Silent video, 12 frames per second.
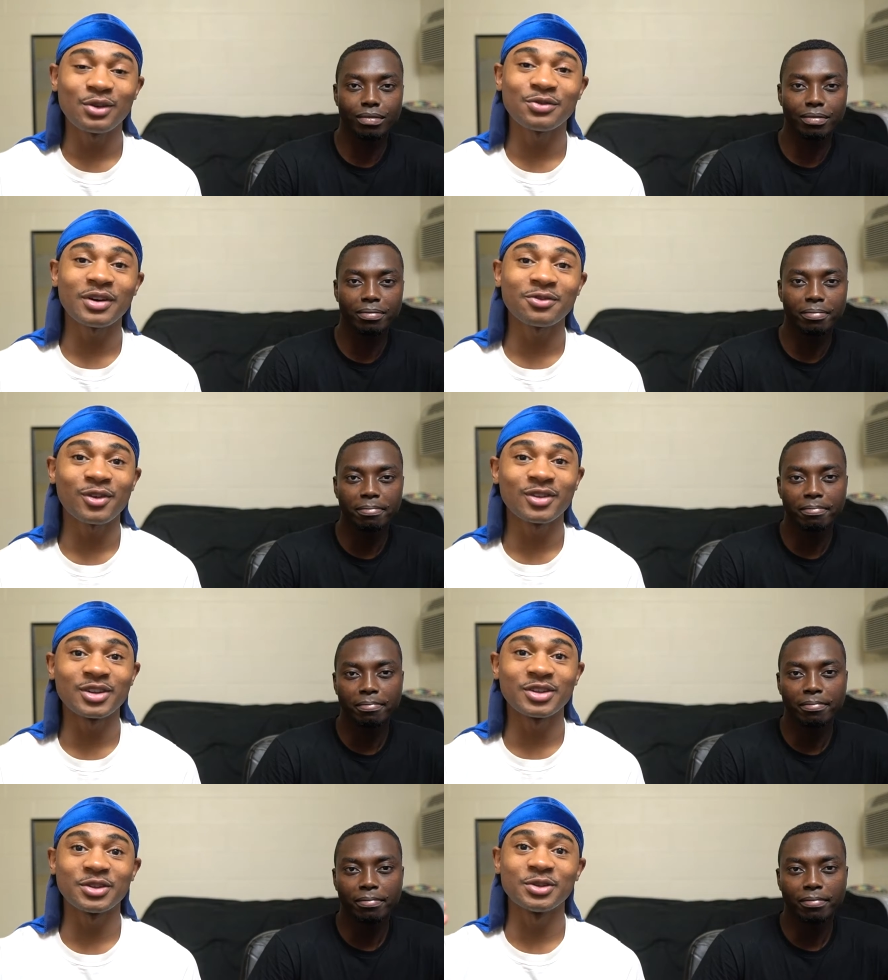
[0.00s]
Speaker 1: without
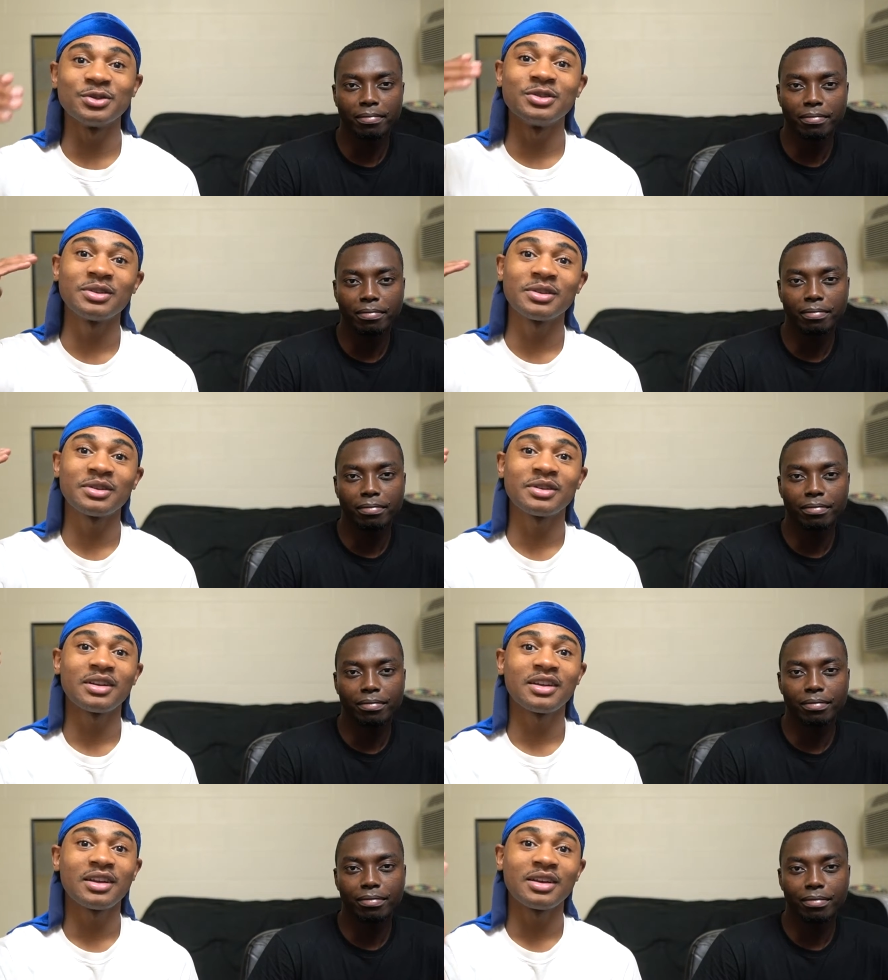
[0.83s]
further ado,
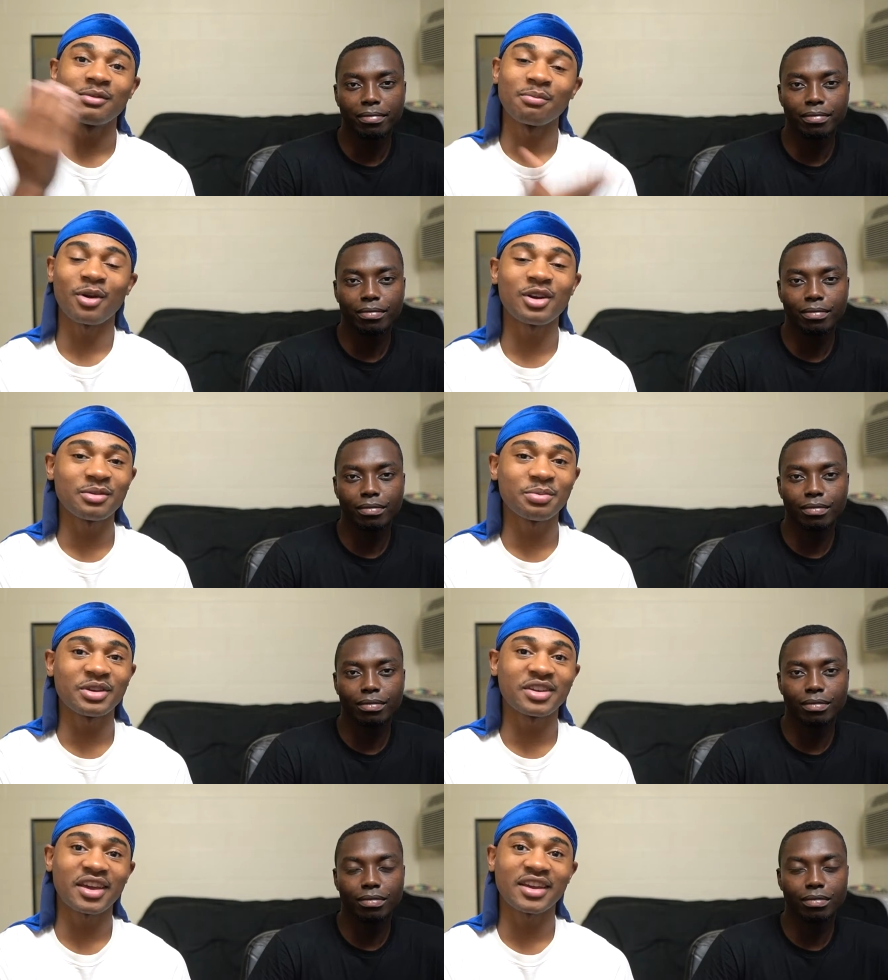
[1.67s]

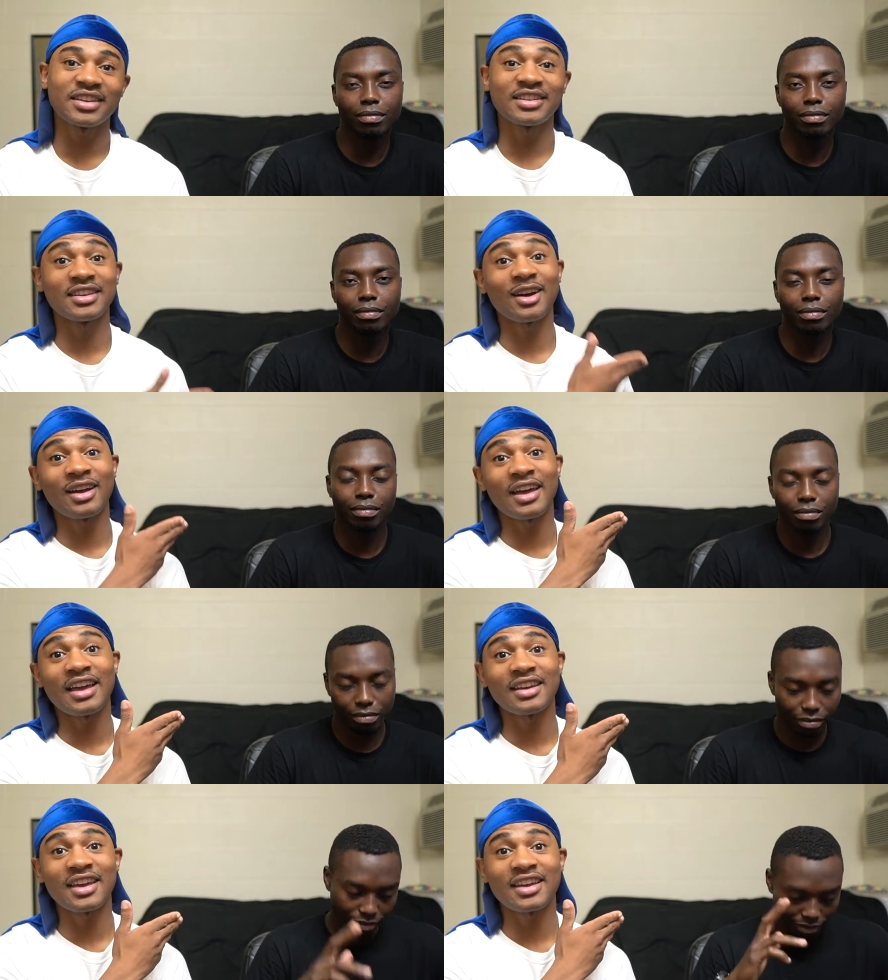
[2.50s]
BerniPK,
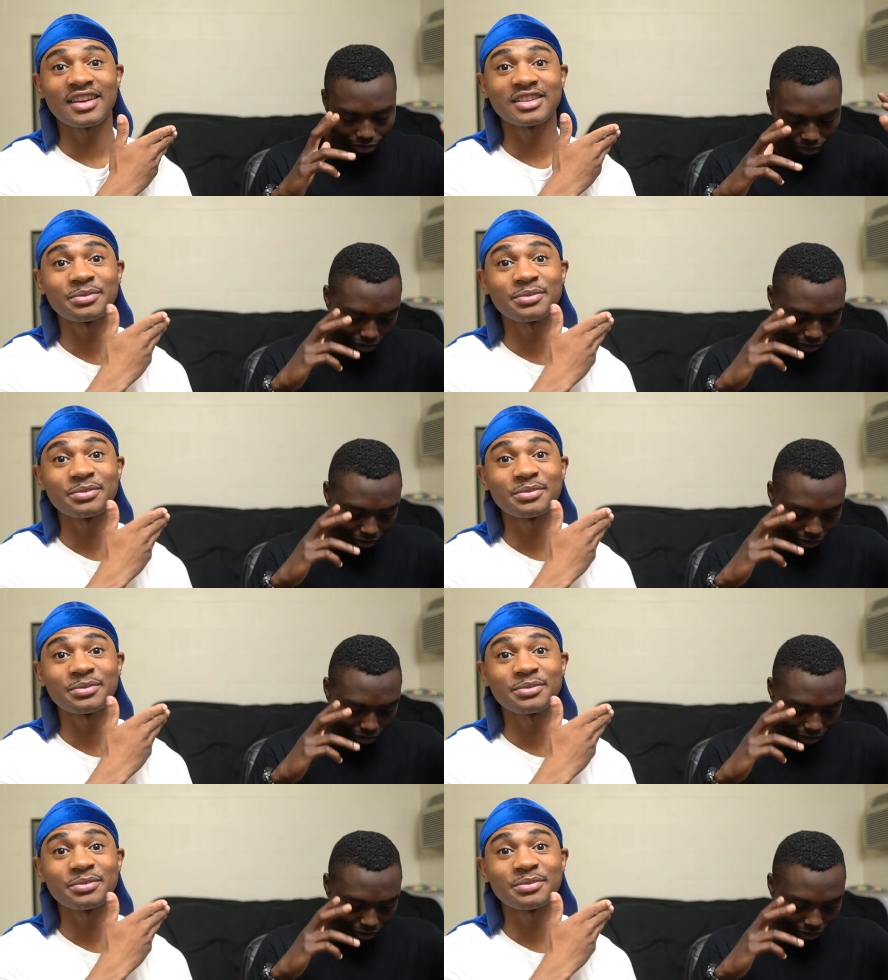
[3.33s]
aka